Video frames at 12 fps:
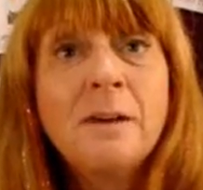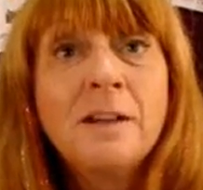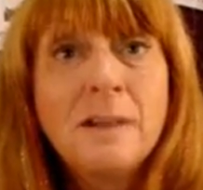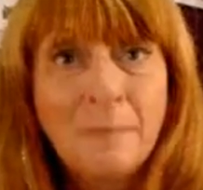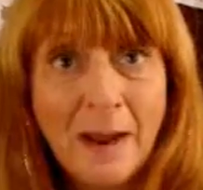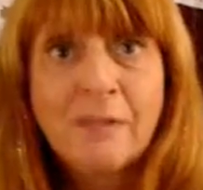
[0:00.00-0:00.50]
as
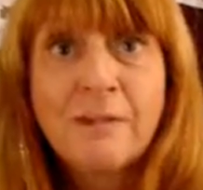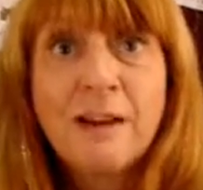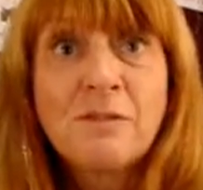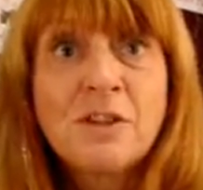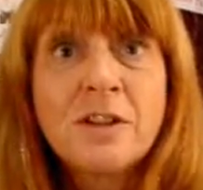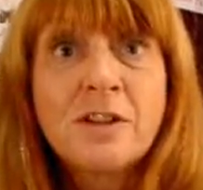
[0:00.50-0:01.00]
a
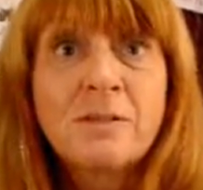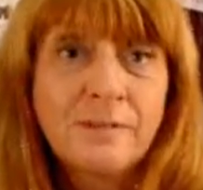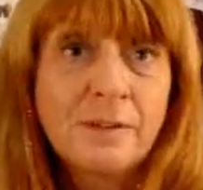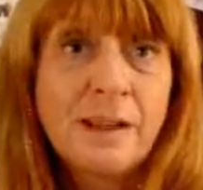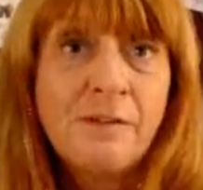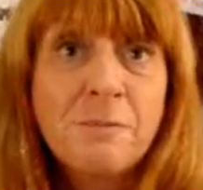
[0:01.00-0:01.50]
background to the
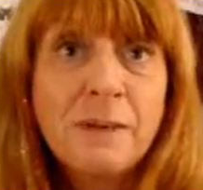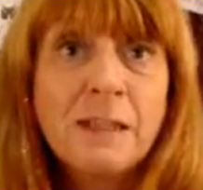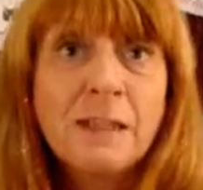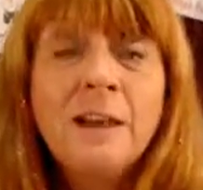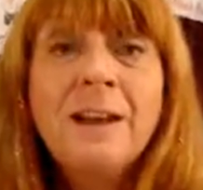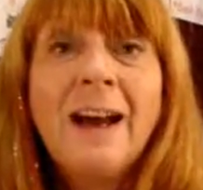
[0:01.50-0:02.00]
therapies
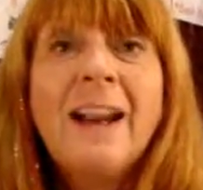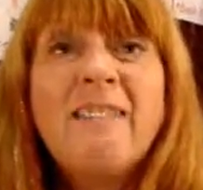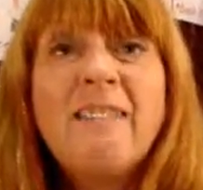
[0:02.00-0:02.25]
and I